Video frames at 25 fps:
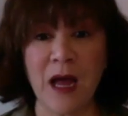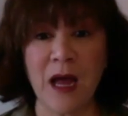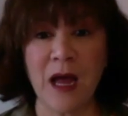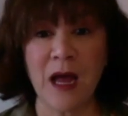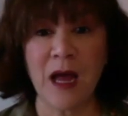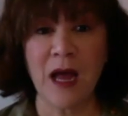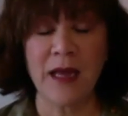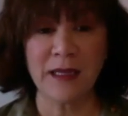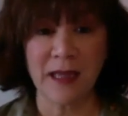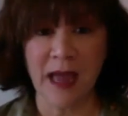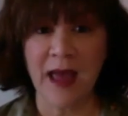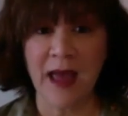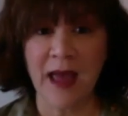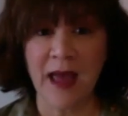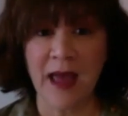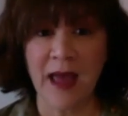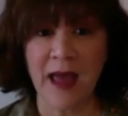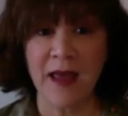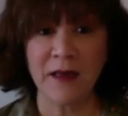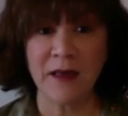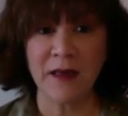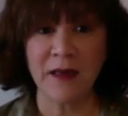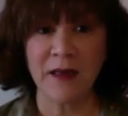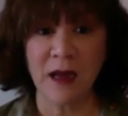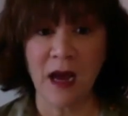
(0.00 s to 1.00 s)

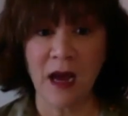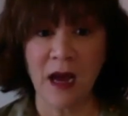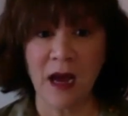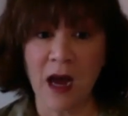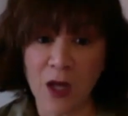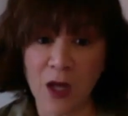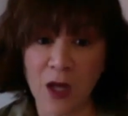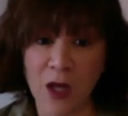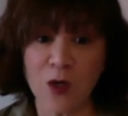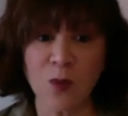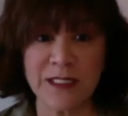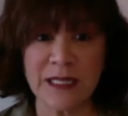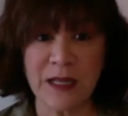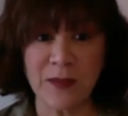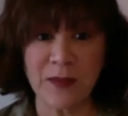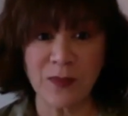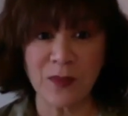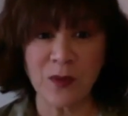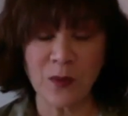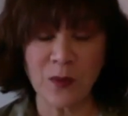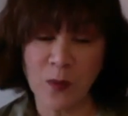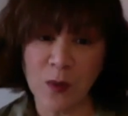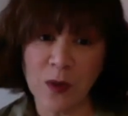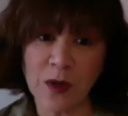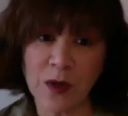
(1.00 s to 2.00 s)
again,
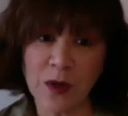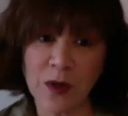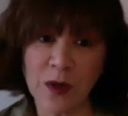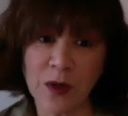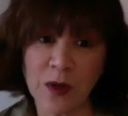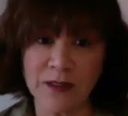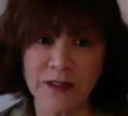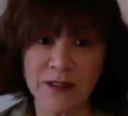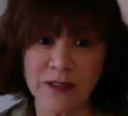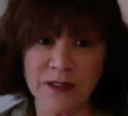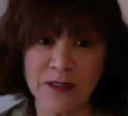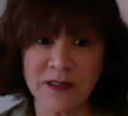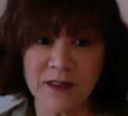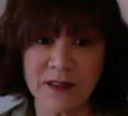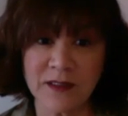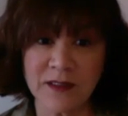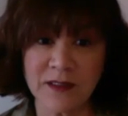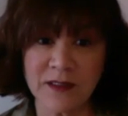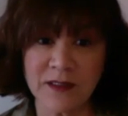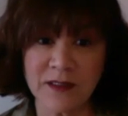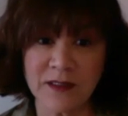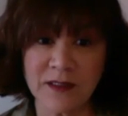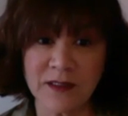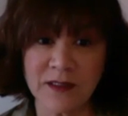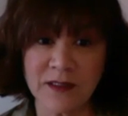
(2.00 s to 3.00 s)
100% the words,
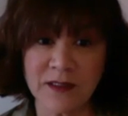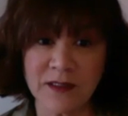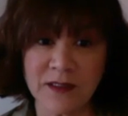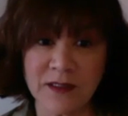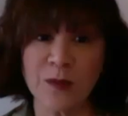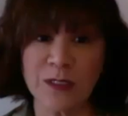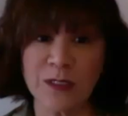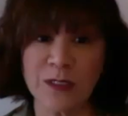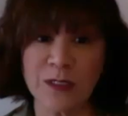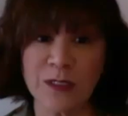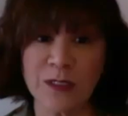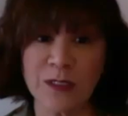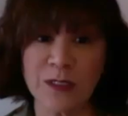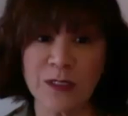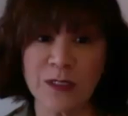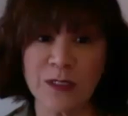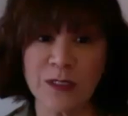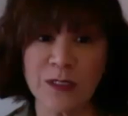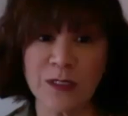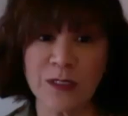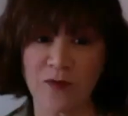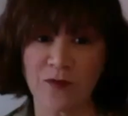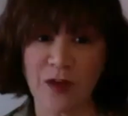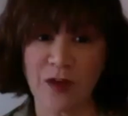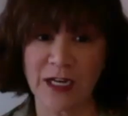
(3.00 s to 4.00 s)
100% word
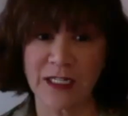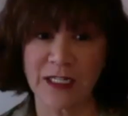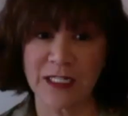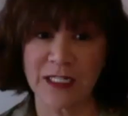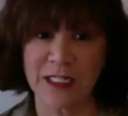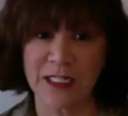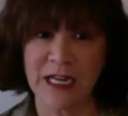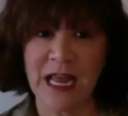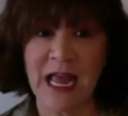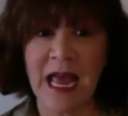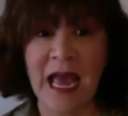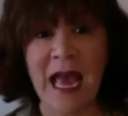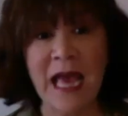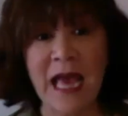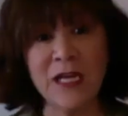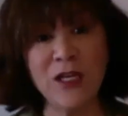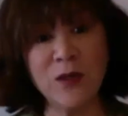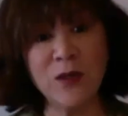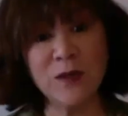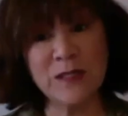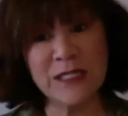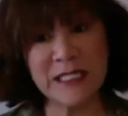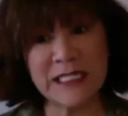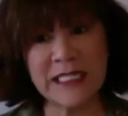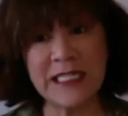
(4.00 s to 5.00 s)
perfect,
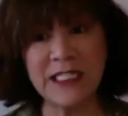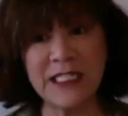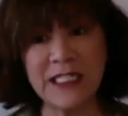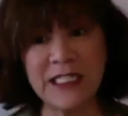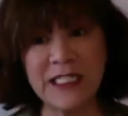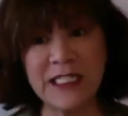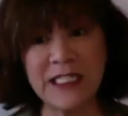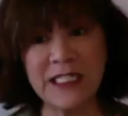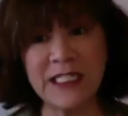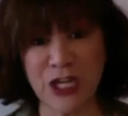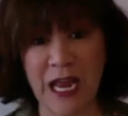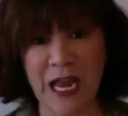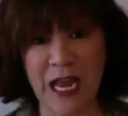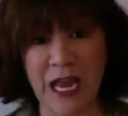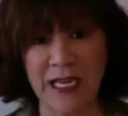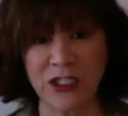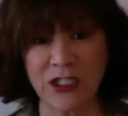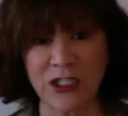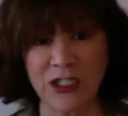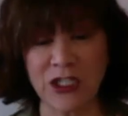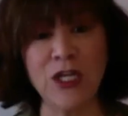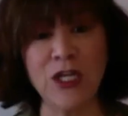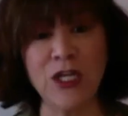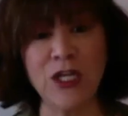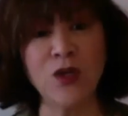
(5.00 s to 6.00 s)
and you'll see a change.
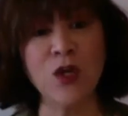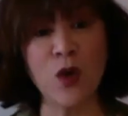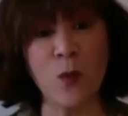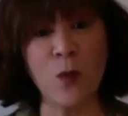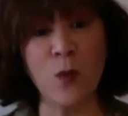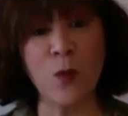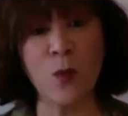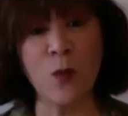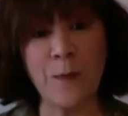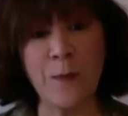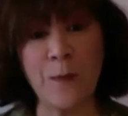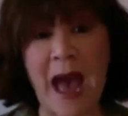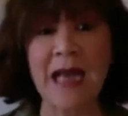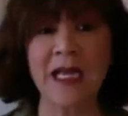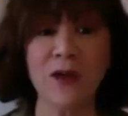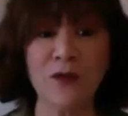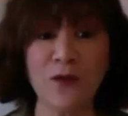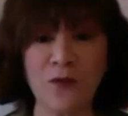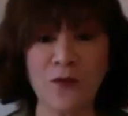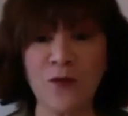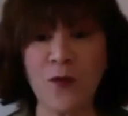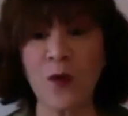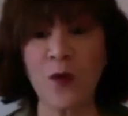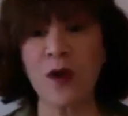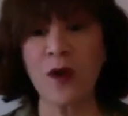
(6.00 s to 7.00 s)
And you can go back
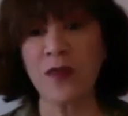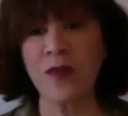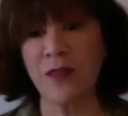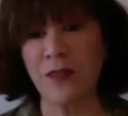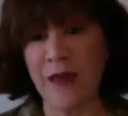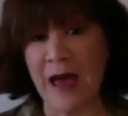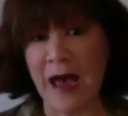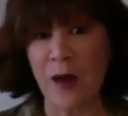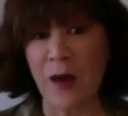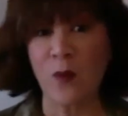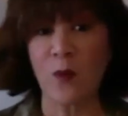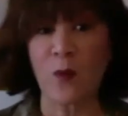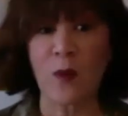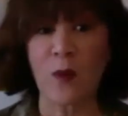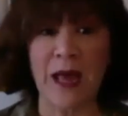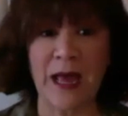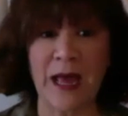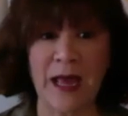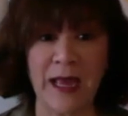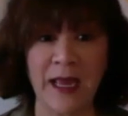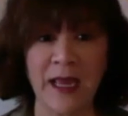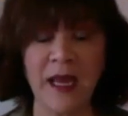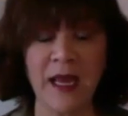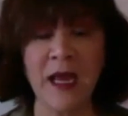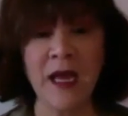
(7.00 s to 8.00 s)
and forth that
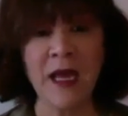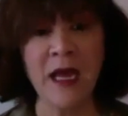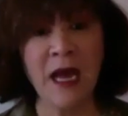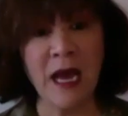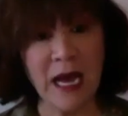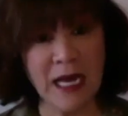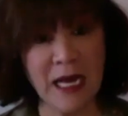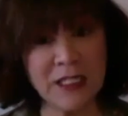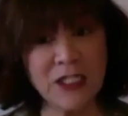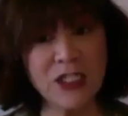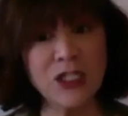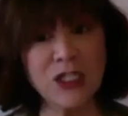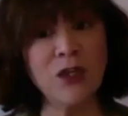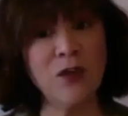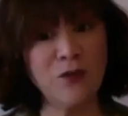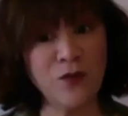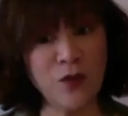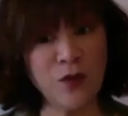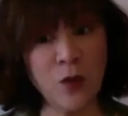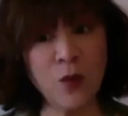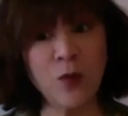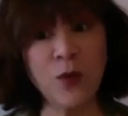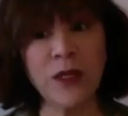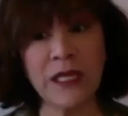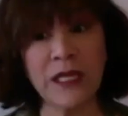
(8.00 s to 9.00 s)
way until you
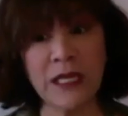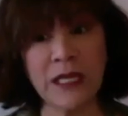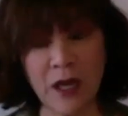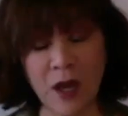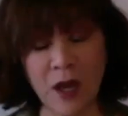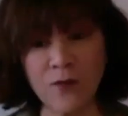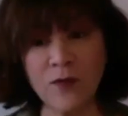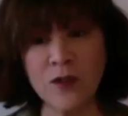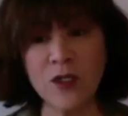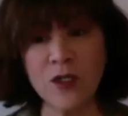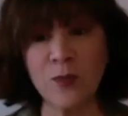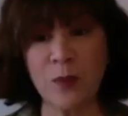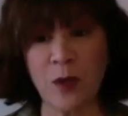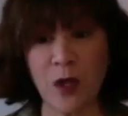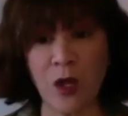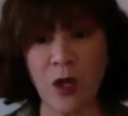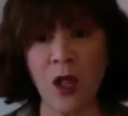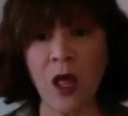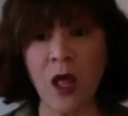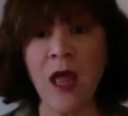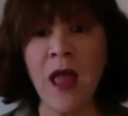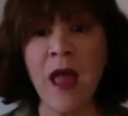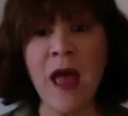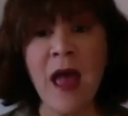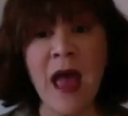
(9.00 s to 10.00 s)
feel really
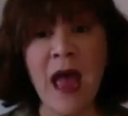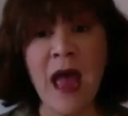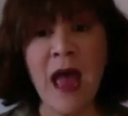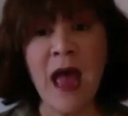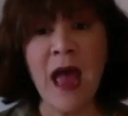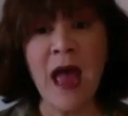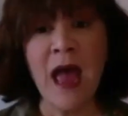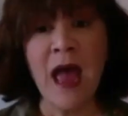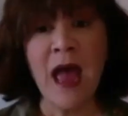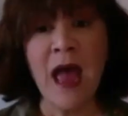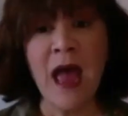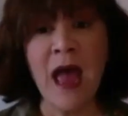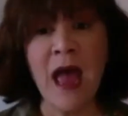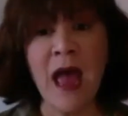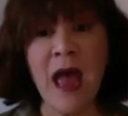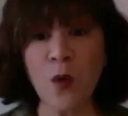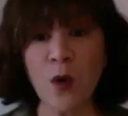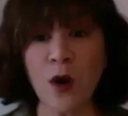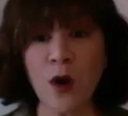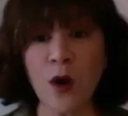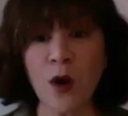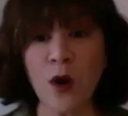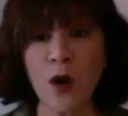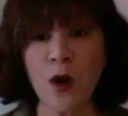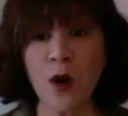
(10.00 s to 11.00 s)
comfortable. And
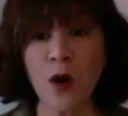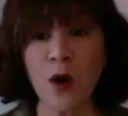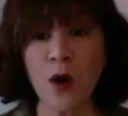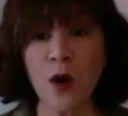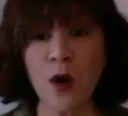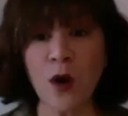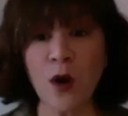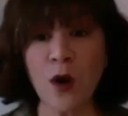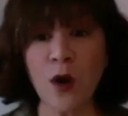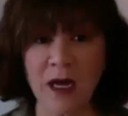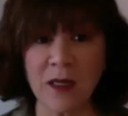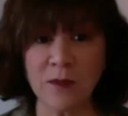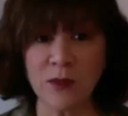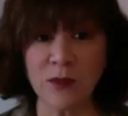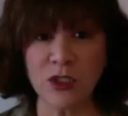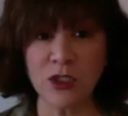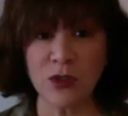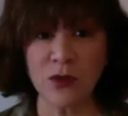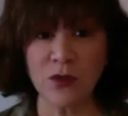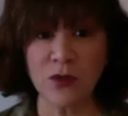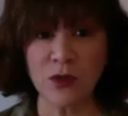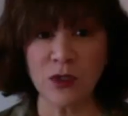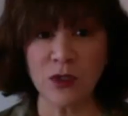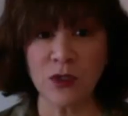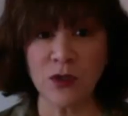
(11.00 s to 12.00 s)
for any
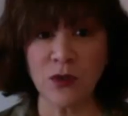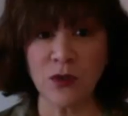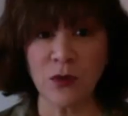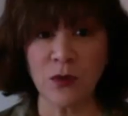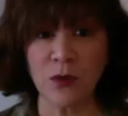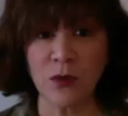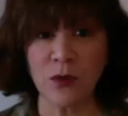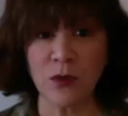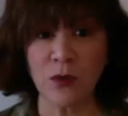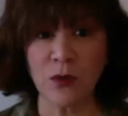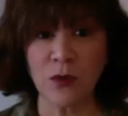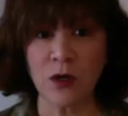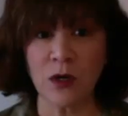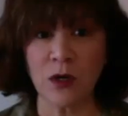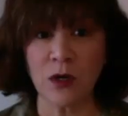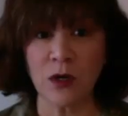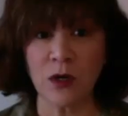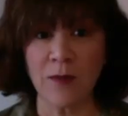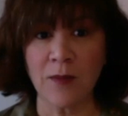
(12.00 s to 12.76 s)
children or